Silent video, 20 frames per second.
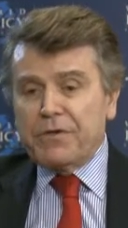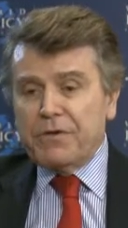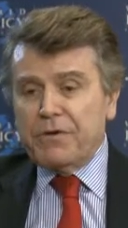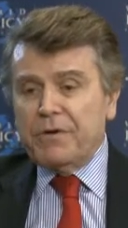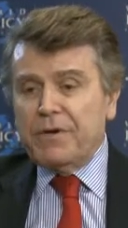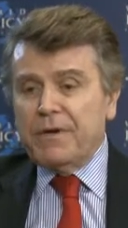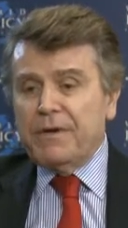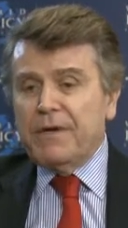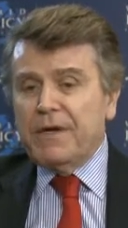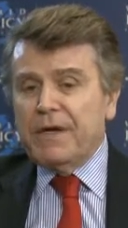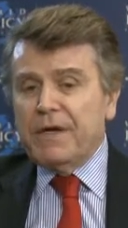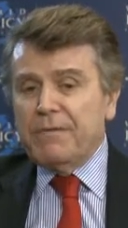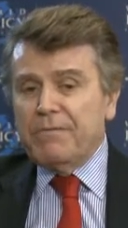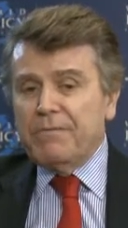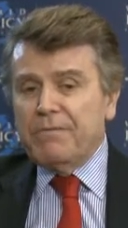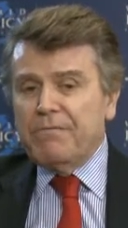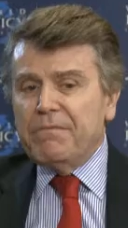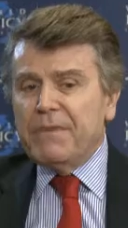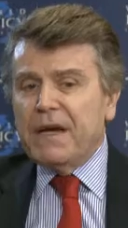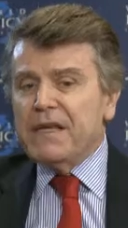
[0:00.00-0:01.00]
So
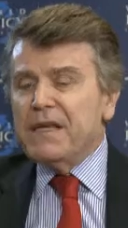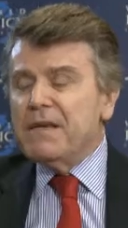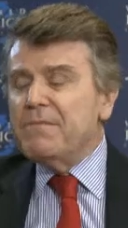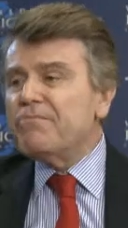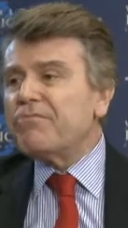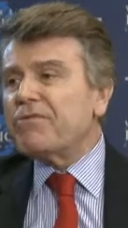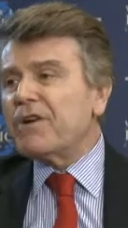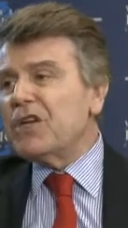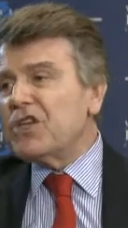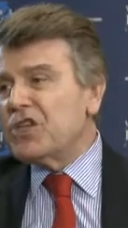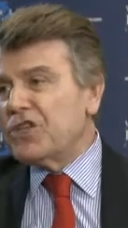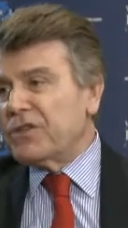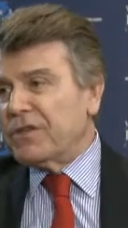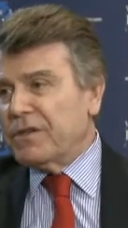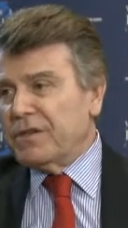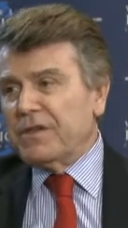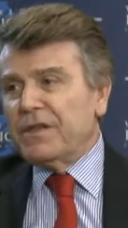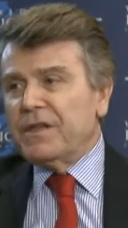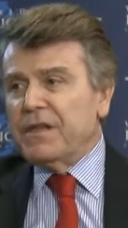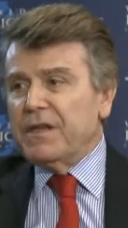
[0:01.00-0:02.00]
my
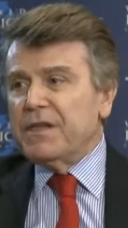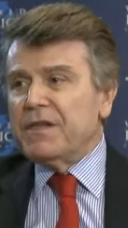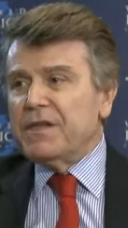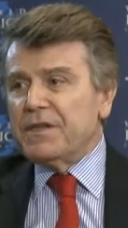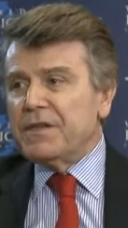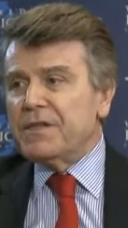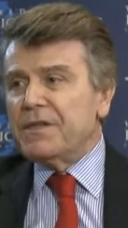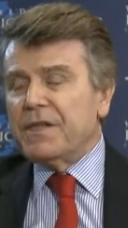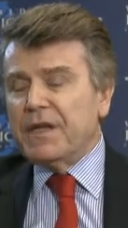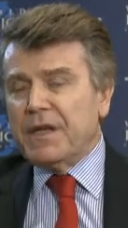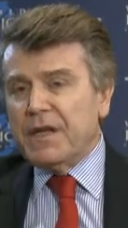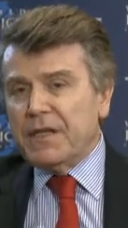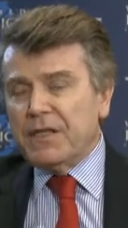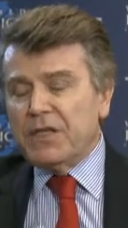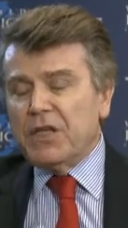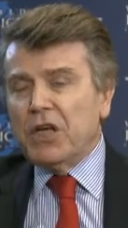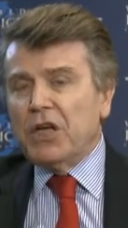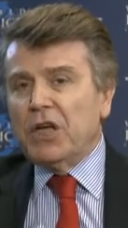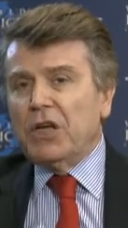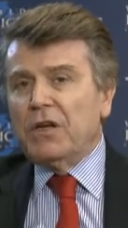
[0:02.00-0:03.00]
impression is
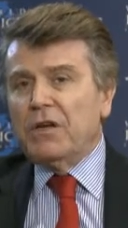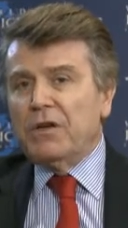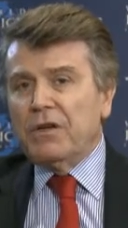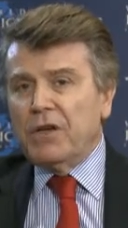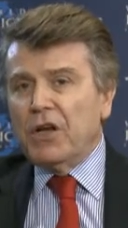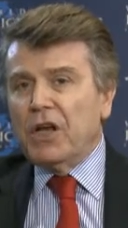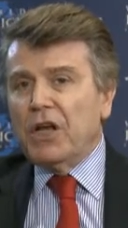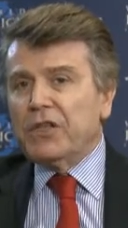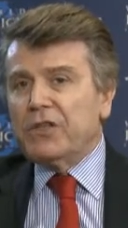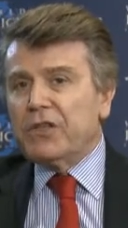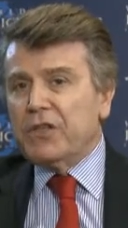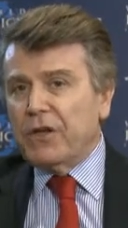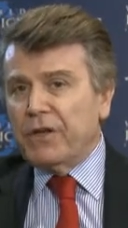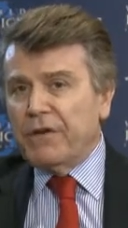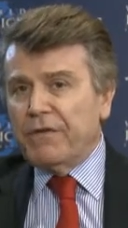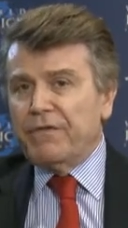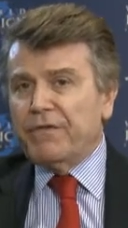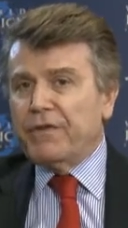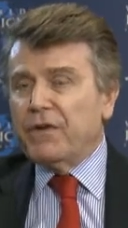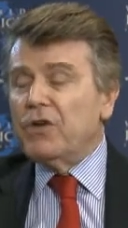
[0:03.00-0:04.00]
that a lot
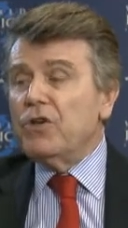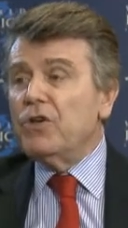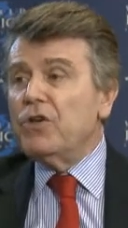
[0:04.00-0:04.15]
of